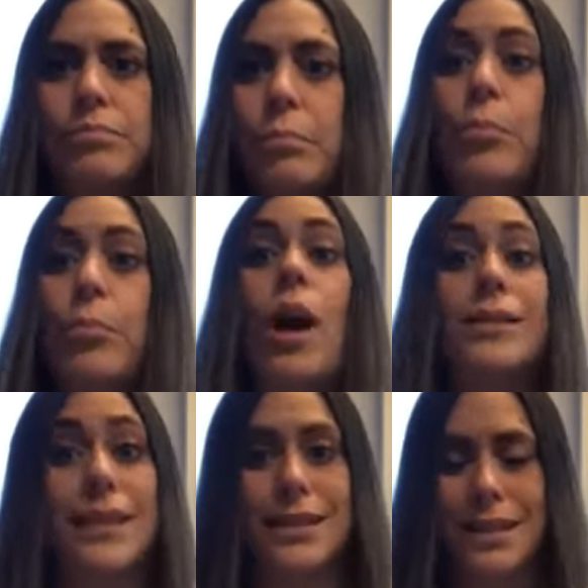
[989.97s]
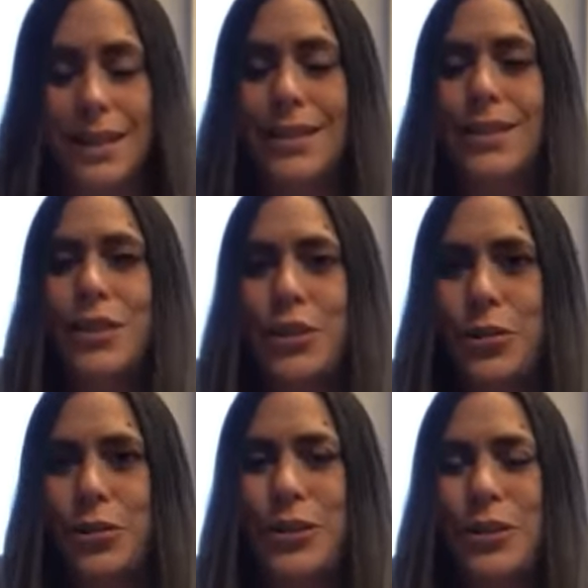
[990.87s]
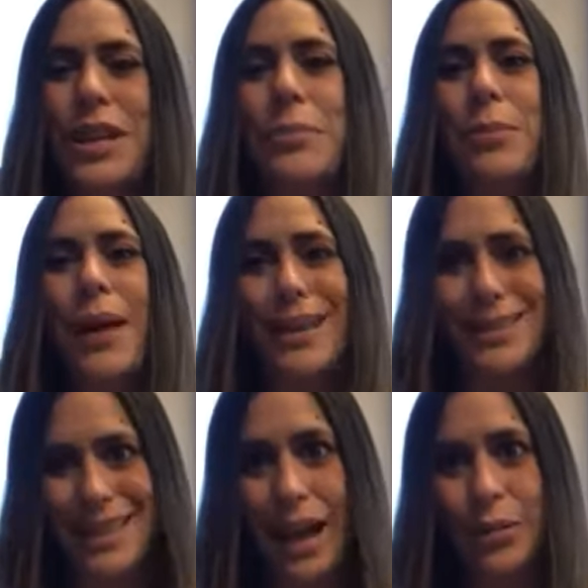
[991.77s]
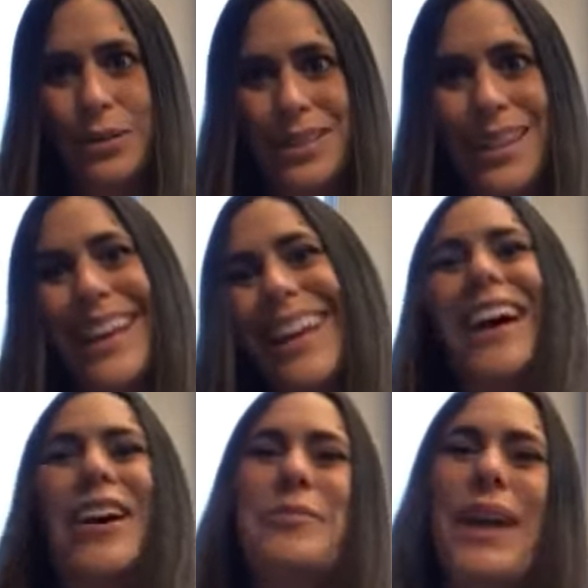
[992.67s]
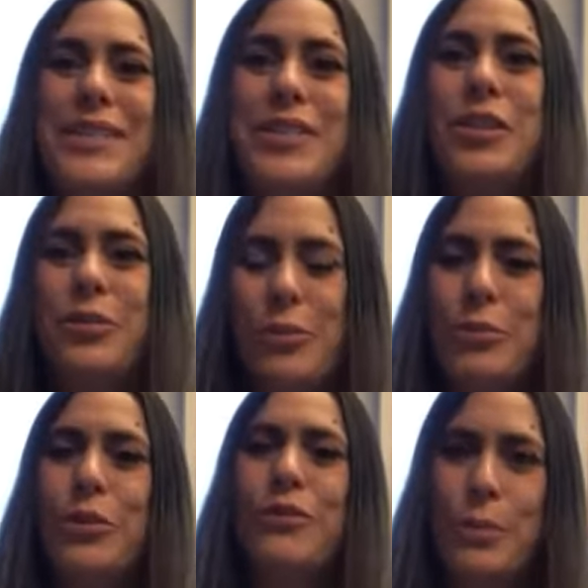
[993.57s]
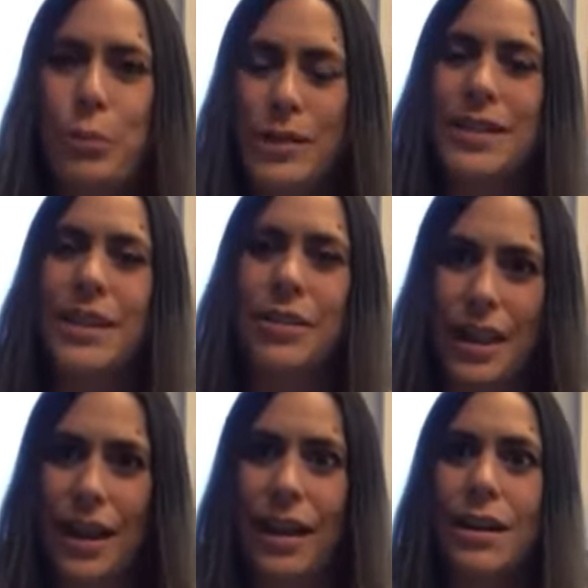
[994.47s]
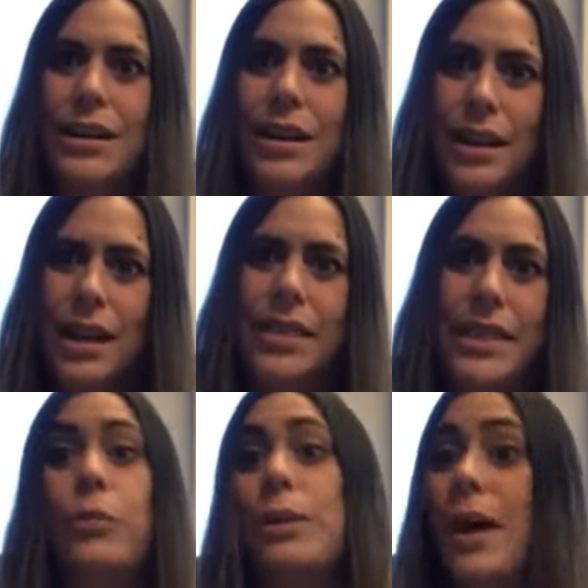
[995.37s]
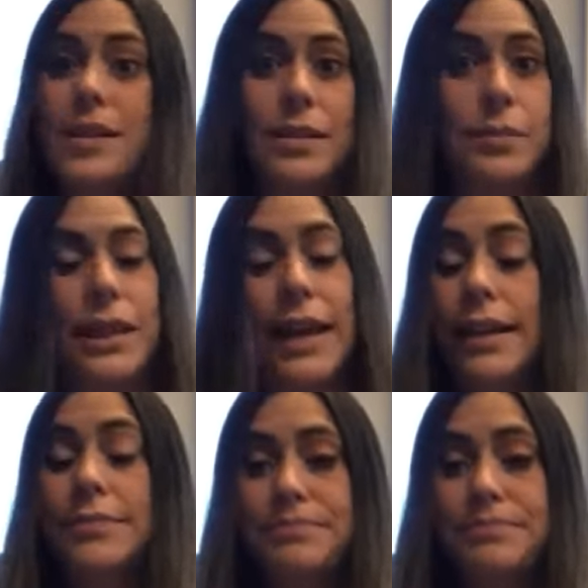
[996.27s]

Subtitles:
processes to keep the pests out and to remove them once they're there that we possibly can.